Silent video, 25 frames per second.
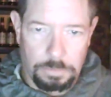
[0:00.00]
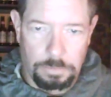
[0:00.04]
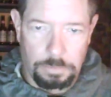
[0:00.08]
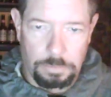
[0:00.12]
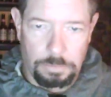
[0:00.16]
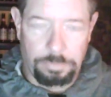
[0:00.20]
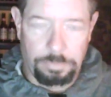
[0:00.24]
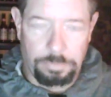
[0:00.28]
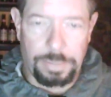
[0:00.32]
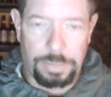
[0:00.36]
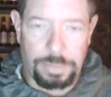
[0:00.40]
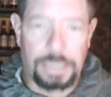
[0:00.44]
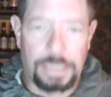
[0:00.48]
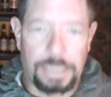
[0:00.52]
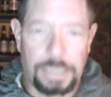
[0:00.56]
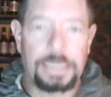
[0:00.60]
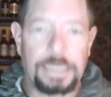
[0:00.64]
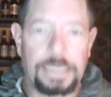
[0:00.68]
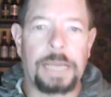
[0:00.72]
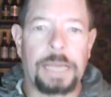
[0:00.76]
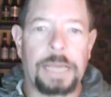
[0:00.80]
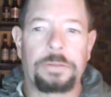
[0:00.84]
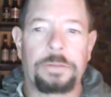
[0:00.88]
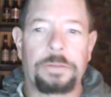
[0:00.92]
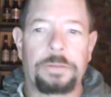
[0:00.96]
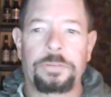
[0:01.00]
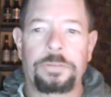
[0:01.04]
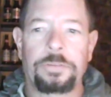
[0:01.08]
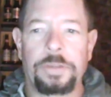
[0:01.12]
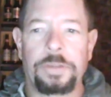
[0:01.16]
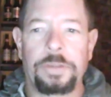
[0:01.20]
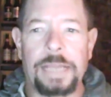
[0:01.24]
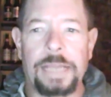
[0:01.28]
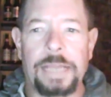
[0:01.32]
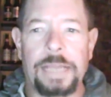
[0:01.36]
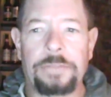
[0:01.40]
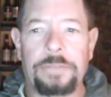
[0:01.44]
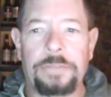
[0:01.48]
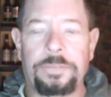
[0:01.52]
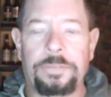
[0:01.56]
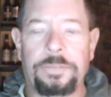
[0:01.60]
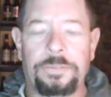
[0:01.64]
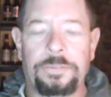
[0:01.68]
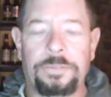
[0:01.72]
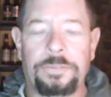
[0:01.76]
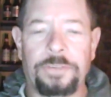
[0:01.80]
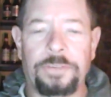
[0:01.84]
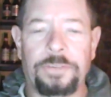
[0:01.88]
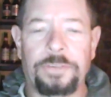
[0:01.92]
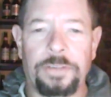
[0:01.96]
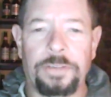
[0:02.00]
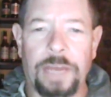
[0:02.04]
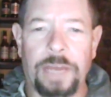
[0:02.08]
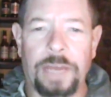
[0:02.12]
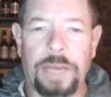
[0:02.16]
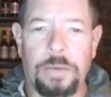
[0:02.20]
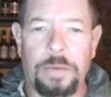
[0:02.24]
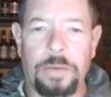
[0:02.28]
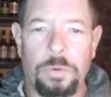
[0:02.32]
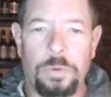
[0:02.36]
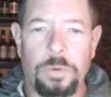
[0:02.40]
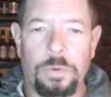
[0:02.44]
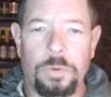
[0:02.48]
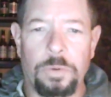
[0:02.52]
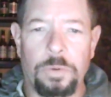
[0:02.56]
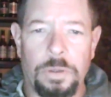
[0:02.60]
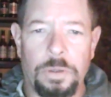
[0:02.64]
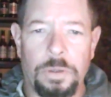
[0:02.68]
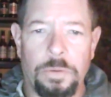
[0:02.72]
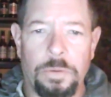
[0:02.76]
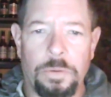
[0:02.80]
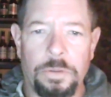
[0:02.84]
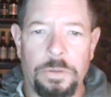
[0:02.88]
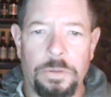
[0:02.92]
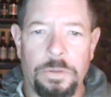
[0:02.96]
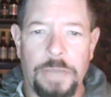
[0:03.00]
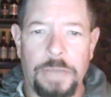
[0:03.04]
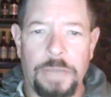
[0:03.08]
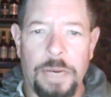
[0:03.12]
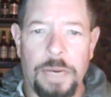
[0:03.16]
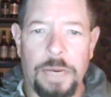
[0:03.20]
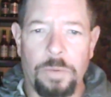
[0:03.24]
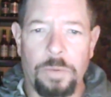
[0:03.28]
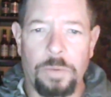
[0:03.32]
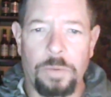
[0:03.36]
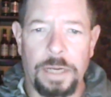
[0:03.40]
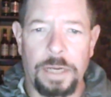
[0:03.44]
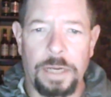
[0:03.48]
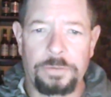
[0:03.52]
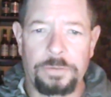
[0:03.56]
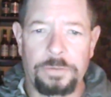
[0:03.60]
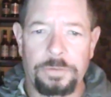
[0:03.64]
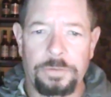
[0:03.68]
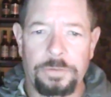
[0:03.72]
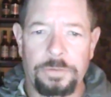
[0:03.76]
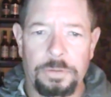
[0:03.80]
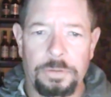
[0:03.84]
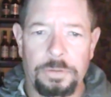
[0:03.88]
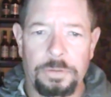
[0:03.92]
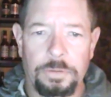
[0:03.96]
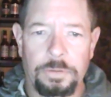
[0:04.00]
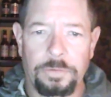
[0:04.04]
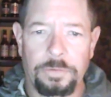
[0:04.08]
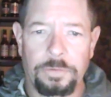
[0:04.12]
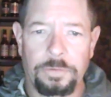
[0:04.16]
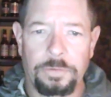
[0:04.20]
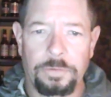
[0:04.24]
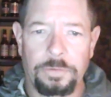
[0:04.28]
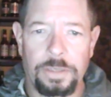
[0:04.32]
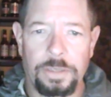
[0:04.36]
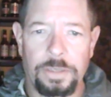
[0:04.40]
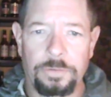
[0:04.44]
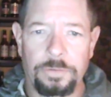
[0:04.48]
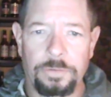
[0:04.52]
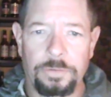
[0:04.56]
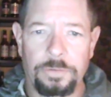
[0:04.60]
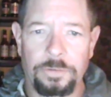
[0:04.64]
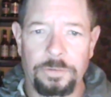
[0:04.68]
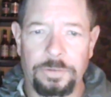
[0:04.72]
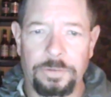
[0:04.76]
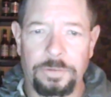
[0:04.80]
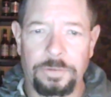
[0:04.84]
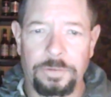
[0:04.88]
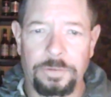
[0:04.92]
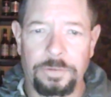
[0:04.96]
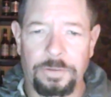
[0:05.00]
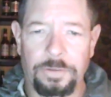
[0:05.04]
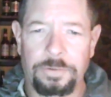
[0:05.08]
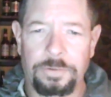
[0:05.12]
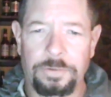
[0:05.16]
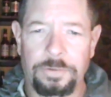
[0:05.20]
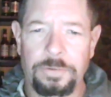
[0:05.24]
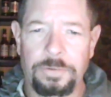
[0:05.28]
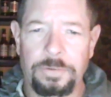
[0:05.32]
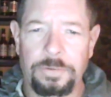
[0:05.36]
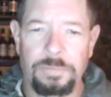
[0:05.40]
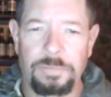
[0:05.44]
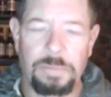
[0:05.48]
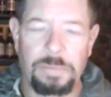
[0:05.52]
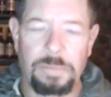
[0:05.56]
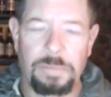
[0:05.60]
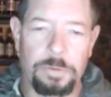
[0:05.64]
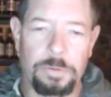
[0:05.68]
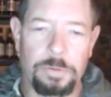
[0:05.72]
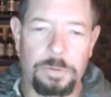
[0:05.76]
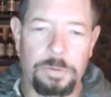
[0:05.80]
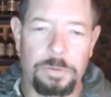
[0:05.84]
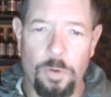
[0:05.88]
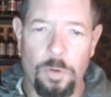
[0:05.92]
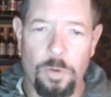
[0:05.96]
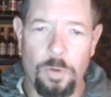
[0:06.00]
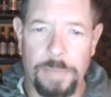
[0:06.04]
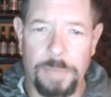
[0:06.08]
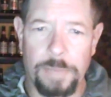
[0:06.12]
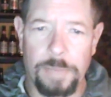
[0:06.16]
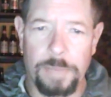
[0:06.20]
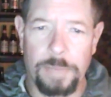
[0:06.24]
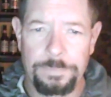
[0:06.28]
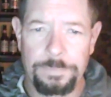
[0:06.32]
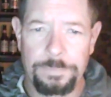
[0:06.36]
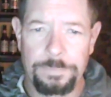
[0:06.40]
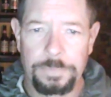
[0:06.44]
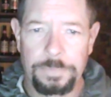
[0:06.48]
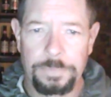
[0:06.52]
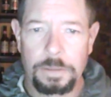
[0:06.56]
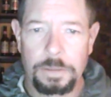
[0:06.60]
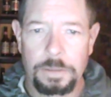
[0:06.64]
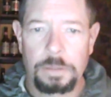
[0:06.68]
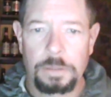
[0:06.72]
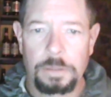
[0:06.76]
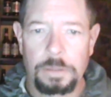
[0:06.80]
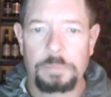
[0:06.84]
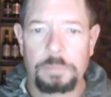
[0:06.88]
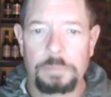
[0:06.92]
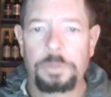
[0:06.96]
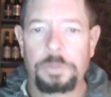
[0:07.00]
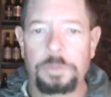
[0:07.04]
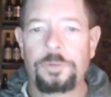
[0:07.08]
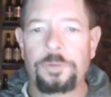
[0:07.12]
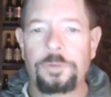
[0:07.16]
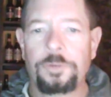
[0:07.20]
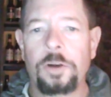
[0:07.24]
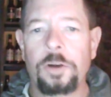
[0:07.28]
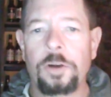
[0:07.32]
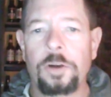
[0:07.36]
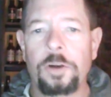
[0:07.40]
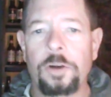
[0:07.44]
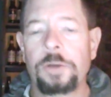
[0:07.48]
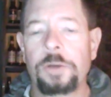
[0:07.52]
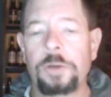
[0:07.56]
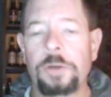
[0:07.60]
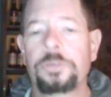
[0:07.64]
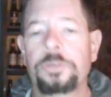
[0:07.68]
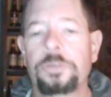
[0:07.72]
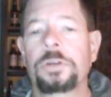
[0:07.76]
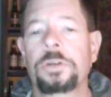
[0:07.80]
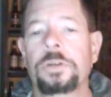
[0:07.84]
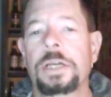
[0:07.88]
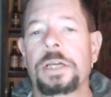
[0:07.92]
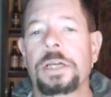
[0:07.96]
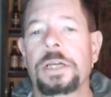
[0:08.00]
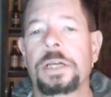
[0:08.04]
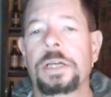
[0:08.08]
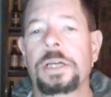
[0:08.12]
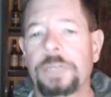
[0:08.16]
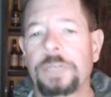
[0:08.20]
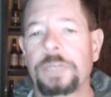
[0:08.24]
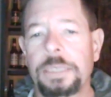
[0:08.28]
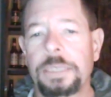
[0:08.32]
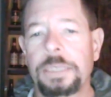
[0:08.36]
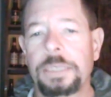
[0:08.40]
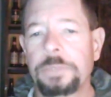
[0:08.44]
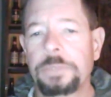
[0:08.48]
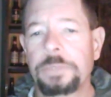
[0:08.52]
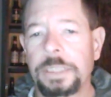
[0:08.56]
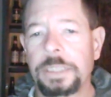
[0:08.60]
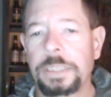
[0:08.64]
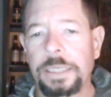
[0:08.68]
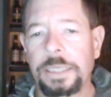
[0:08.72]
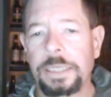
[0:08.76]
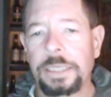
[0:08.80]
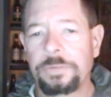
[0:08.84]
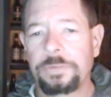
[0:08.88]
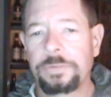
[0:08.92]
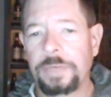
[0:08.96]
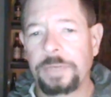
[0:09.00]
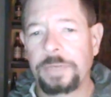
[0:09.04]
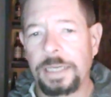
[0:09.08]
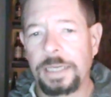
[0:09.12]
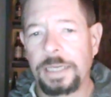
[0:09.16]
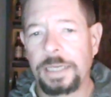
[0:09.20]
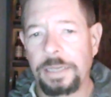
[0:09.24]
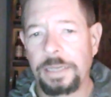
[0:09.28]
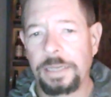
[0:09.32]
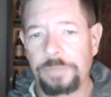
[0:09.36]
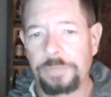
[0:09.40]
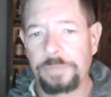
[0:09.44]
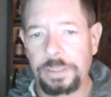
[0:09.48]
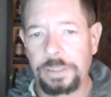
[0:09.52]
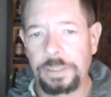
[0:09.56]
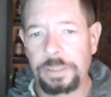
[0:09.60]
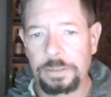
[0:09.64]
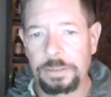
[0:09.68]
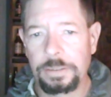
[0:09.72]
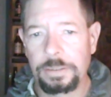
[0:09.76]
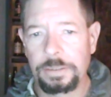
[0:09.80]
But yeah, so in that sense, I will not watch some videos just because this maybe the format. But as far as personal conflict, I really can't say I have any.